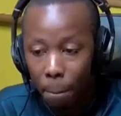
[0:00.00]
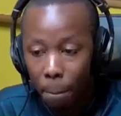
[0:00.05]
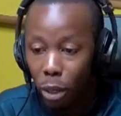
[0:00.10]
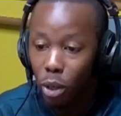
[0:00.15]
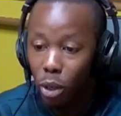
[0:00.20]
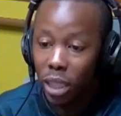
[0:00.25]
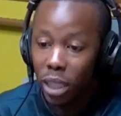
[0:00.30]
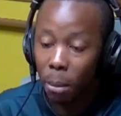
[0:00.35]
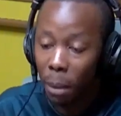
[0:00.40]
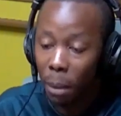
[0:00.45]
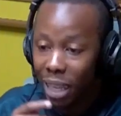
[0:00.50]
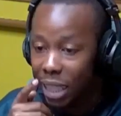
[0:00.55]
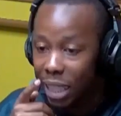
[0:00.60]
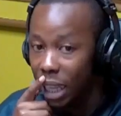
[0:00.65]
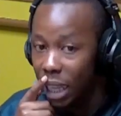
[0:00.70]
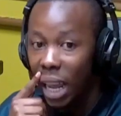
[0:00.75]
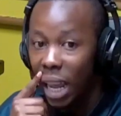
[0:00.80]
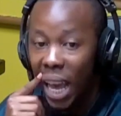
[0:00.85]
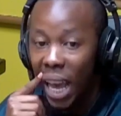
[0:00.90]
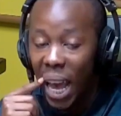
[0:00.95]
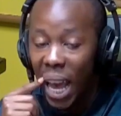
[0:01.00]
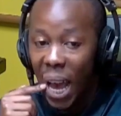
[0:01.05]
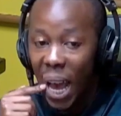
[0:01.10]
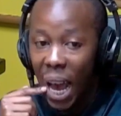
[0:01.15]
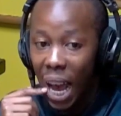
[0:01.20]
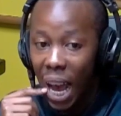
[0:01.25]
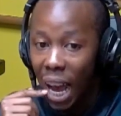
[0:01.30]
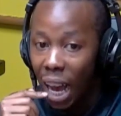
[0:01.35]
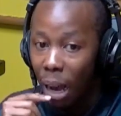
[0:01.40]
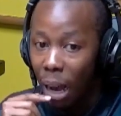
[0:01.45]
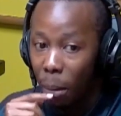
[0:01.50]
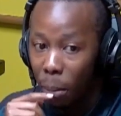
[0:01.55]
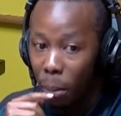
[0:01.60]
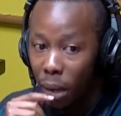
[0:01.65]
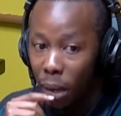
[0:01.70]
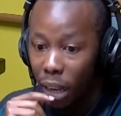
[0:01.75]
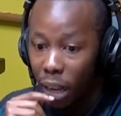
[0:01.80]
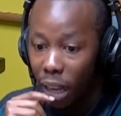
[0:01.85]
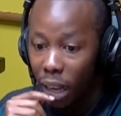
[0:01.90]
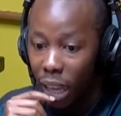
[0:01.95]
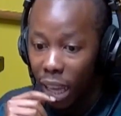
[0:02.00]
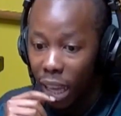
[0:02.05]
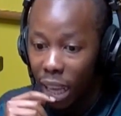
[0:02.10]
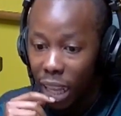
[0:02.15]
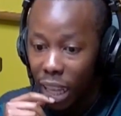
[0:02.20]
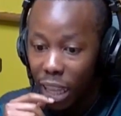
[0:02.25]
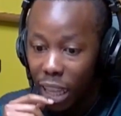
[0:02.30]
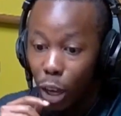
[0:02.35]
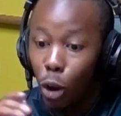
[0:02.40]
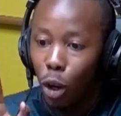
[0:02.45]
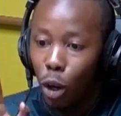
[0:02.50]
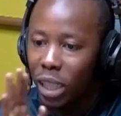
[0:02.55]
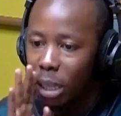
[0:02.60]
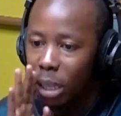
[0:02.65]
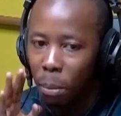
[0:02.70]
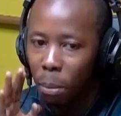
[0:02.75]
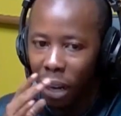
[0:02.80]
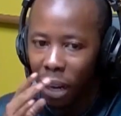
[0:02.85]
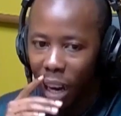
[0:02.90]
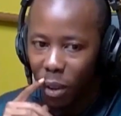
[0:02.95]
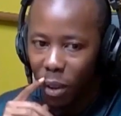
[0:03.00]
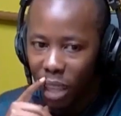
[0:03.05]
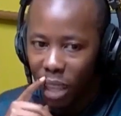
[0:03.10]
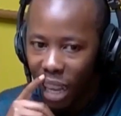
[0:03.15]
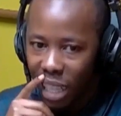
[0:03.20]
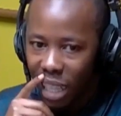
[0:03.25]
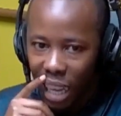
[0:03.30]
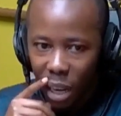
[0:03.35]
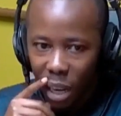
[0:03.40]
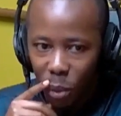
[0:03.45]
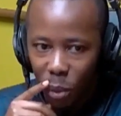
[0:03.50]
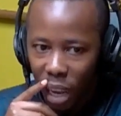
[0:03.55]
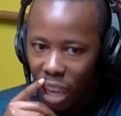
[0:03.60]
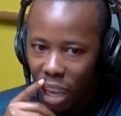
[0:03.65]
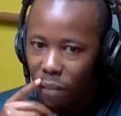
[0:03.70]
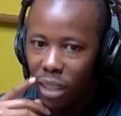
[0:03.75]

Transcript: Because imagine um, uh, the gossip around that area.